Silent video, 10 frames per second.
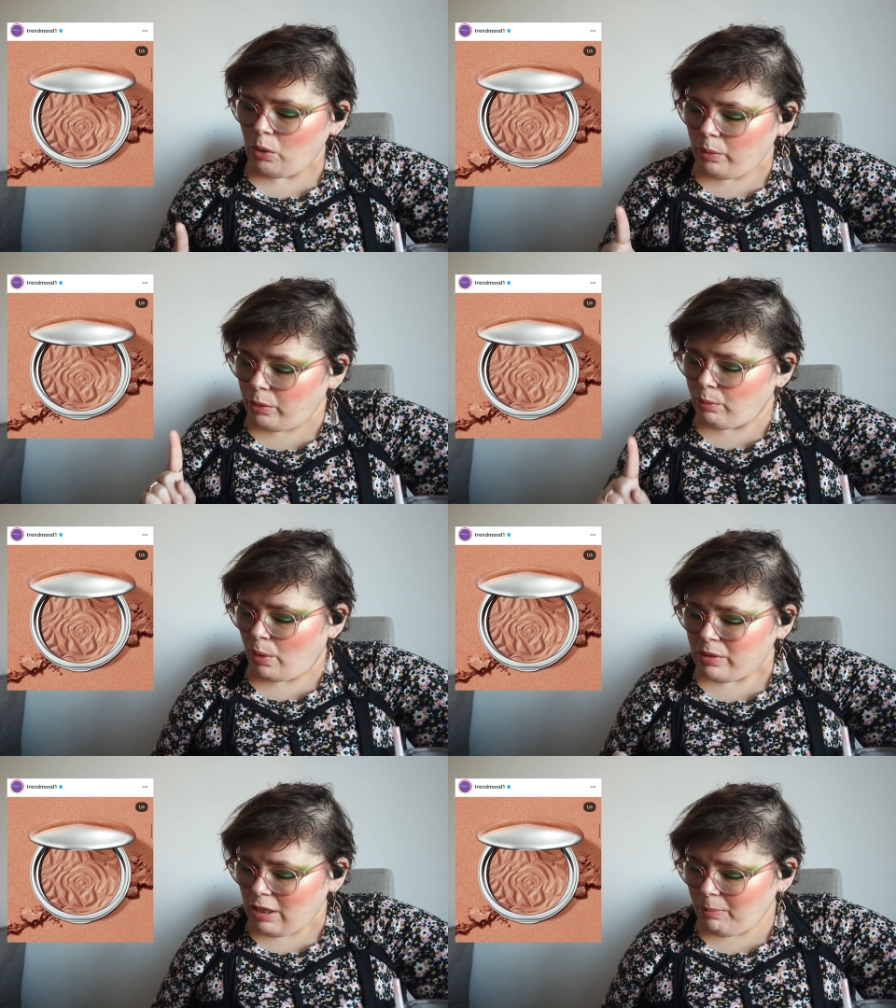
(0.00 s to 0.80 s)
with
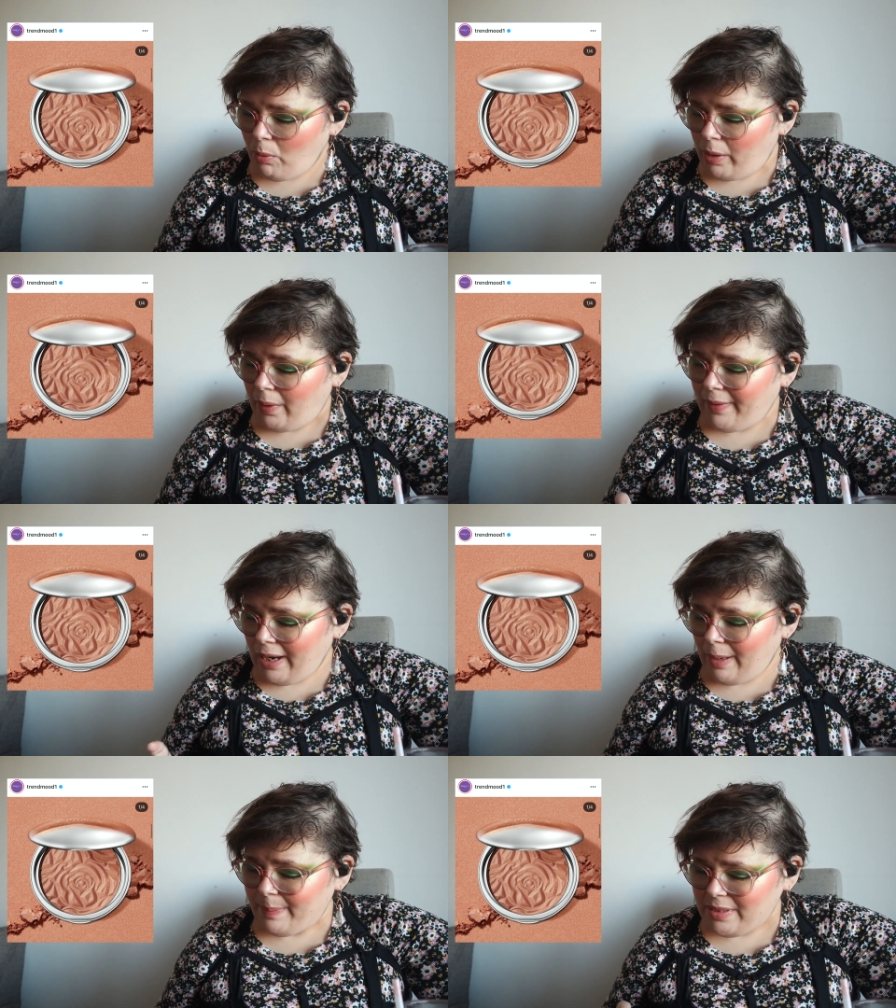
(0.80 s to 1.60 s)
rosehip oil that
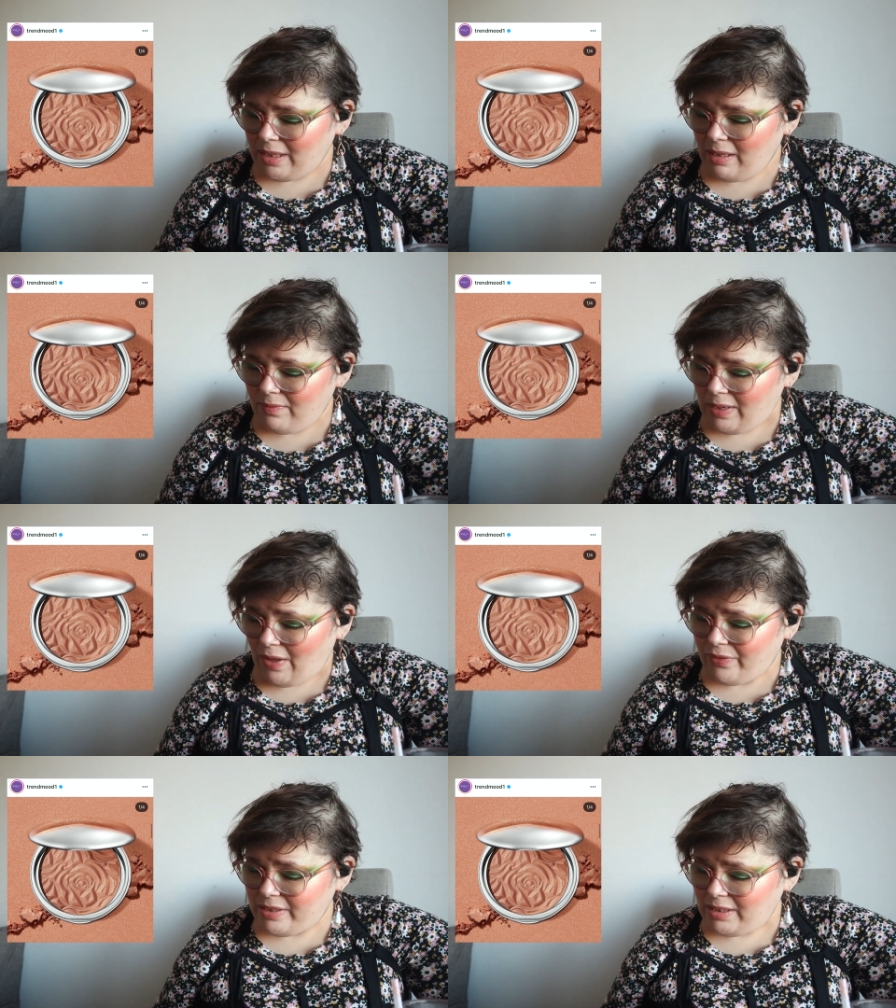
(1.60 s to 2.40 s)
helps to even
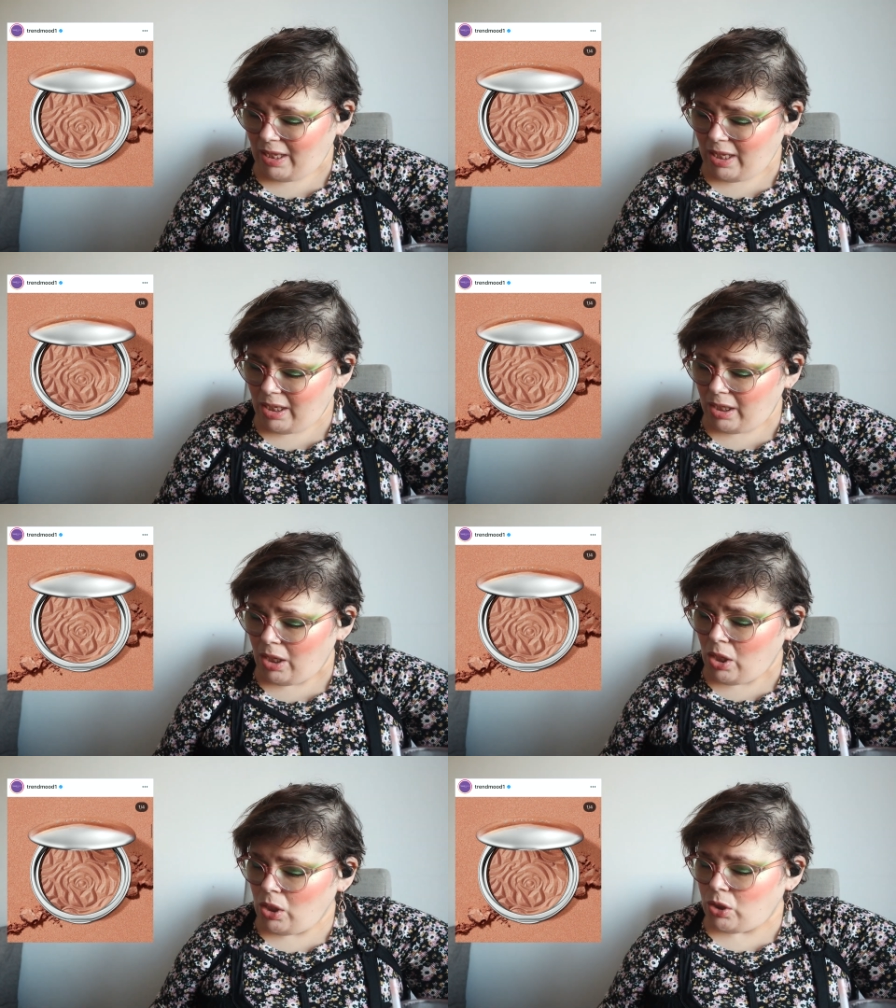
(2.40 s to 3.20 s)
out the skin
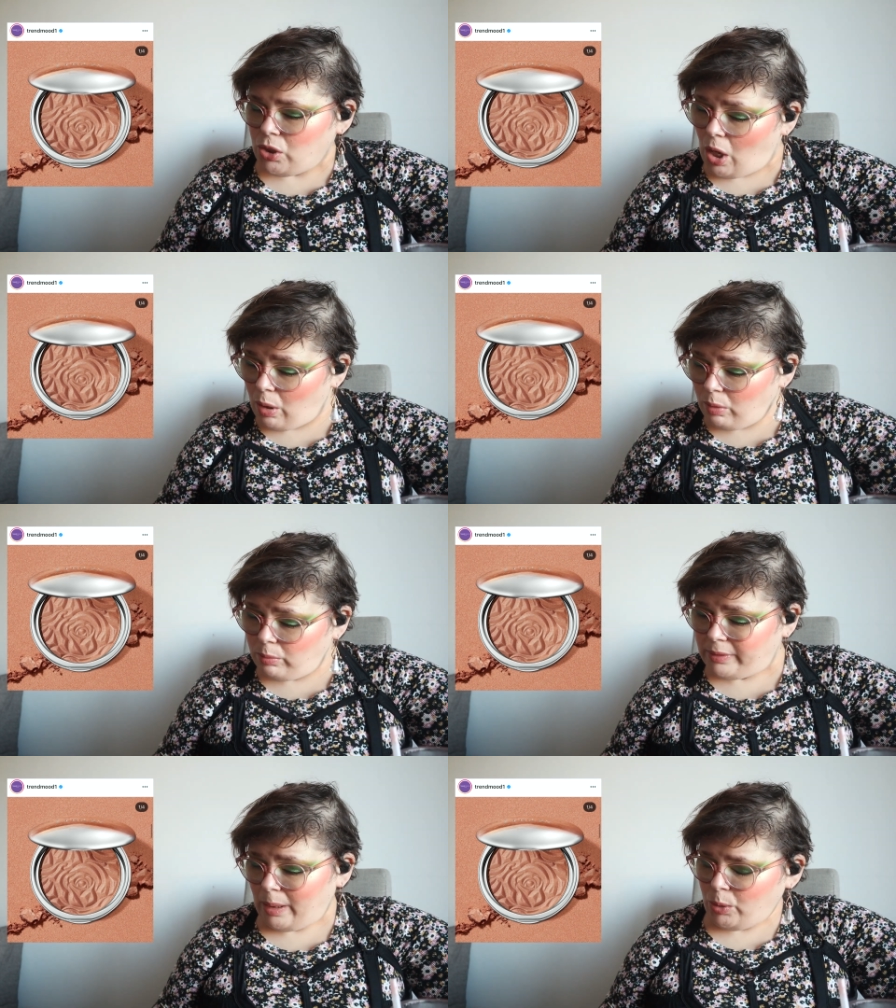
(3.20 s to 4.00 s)

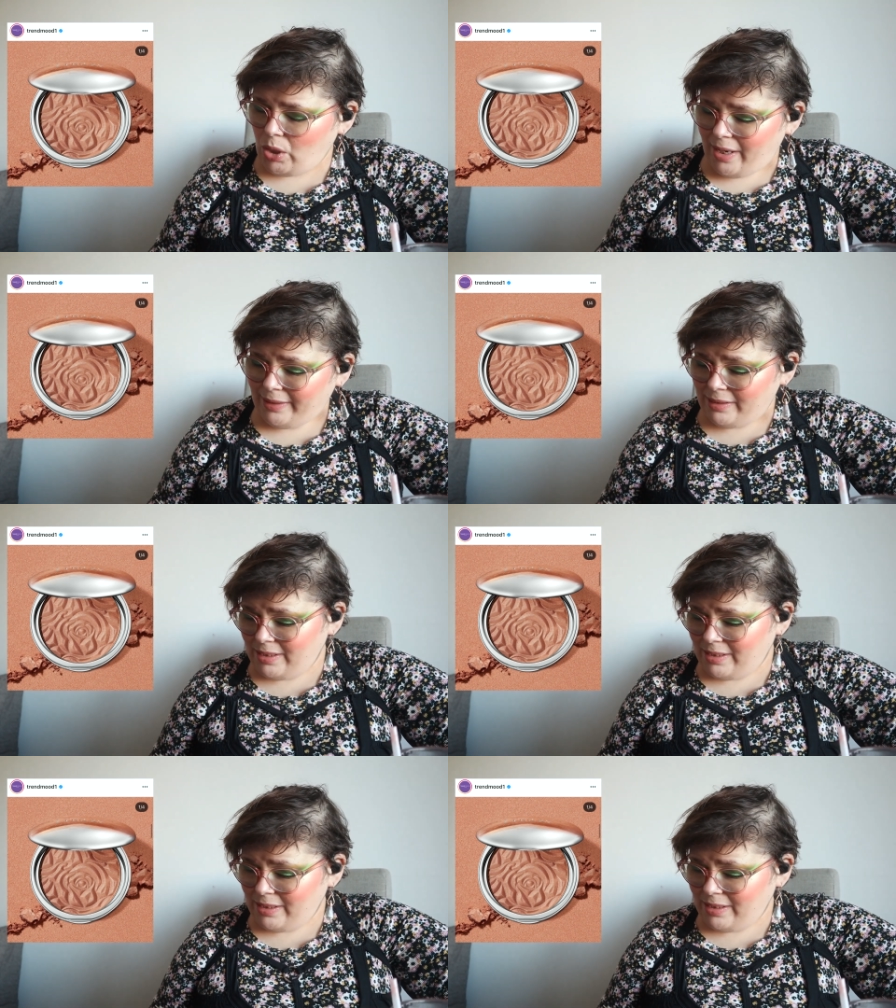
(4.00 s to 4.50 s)
tone without drying the